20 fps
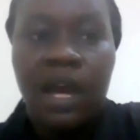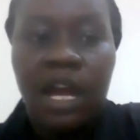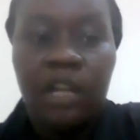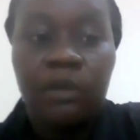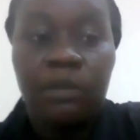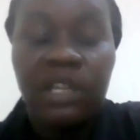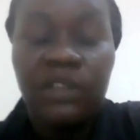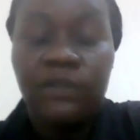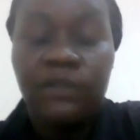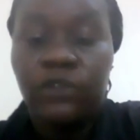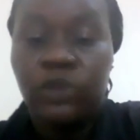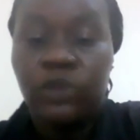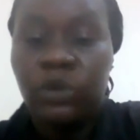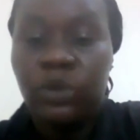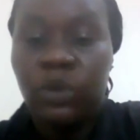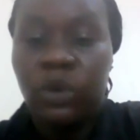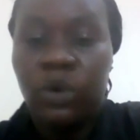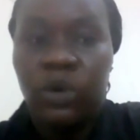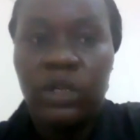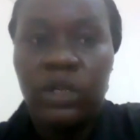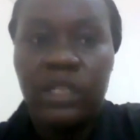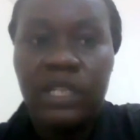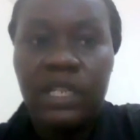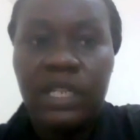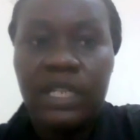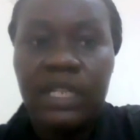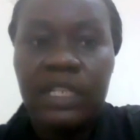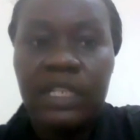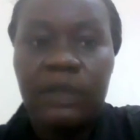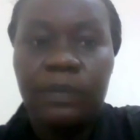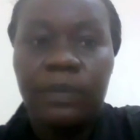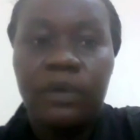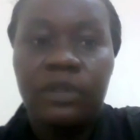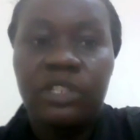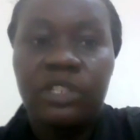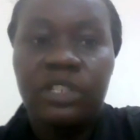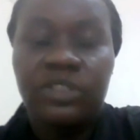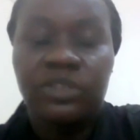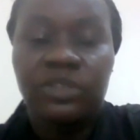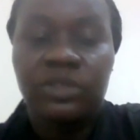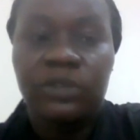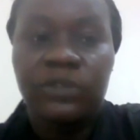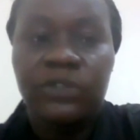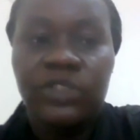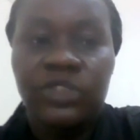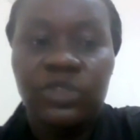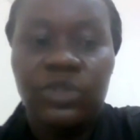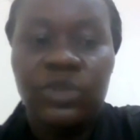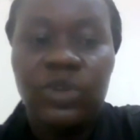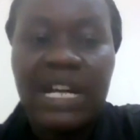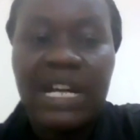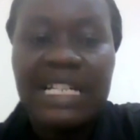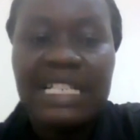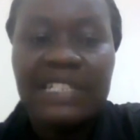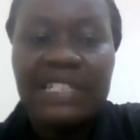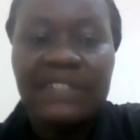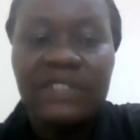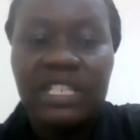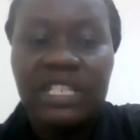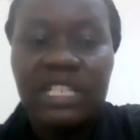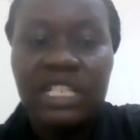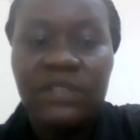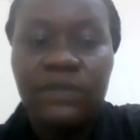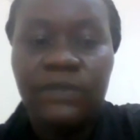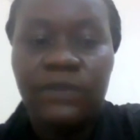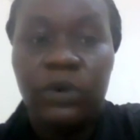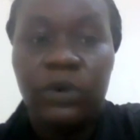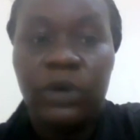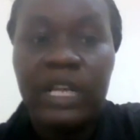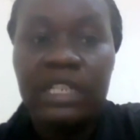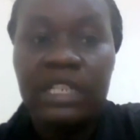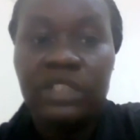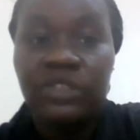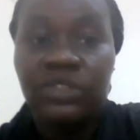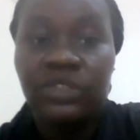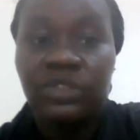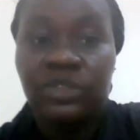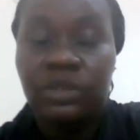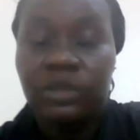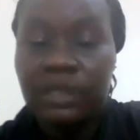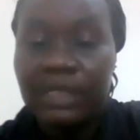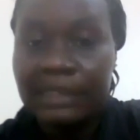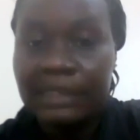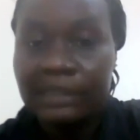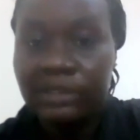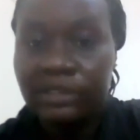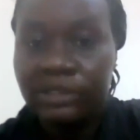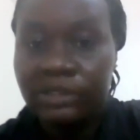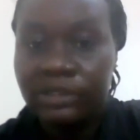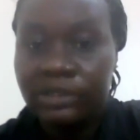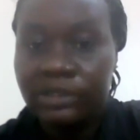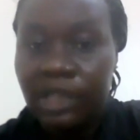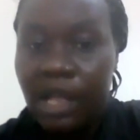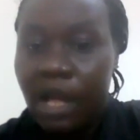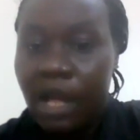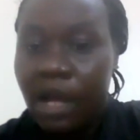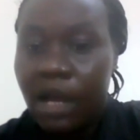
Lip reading: and my view on the importance of physical activity for any students.